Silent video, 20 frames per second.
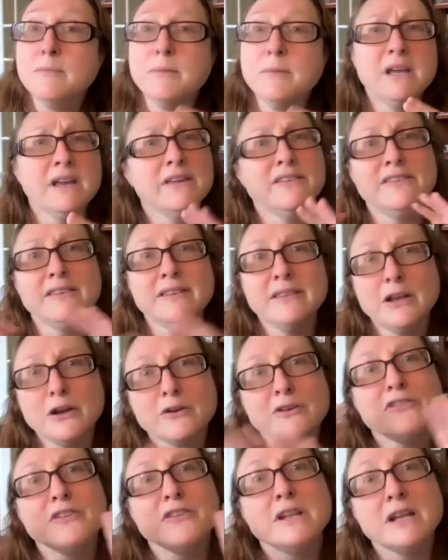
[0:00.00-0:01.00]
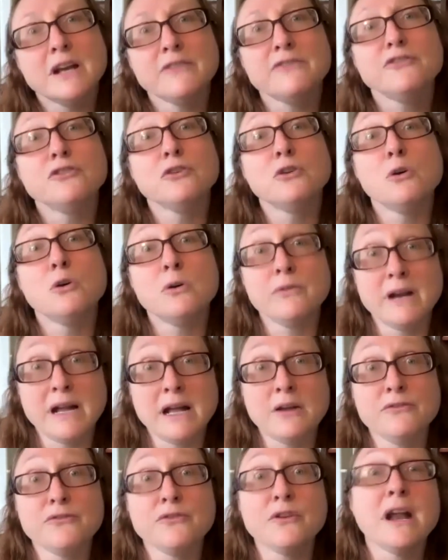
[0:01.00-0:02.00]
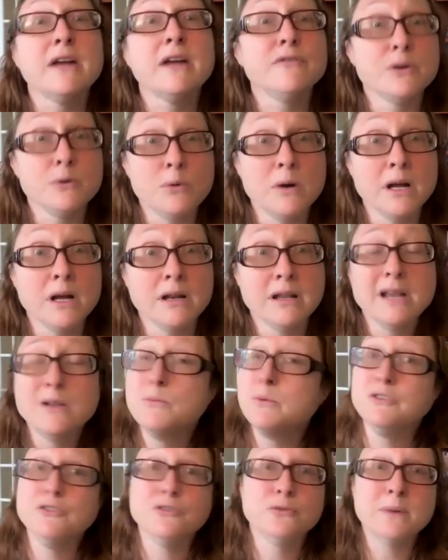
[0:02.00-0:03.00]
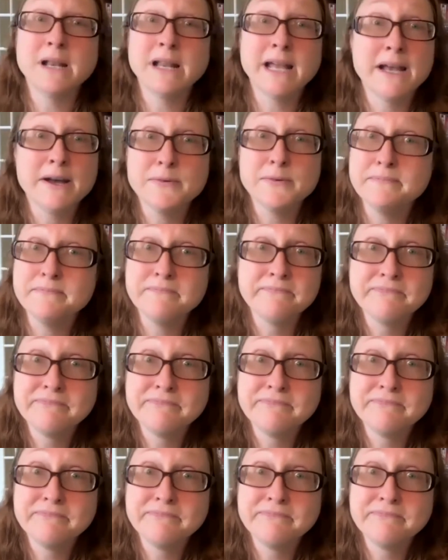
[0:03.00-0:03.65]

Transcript: because there's enough to go around for everyone. And we just want to help.